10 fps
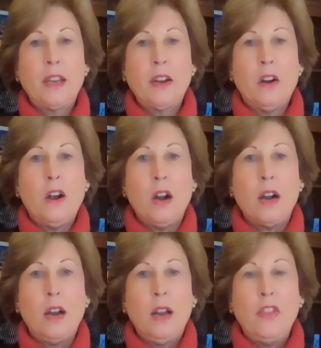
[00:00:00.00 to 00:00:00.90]
they
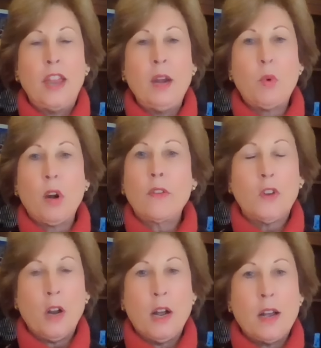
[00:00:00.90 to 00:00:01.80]
are? They work
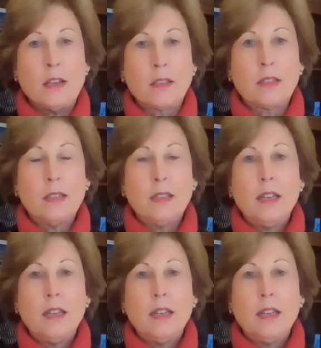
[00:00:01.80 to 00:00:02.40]
for us.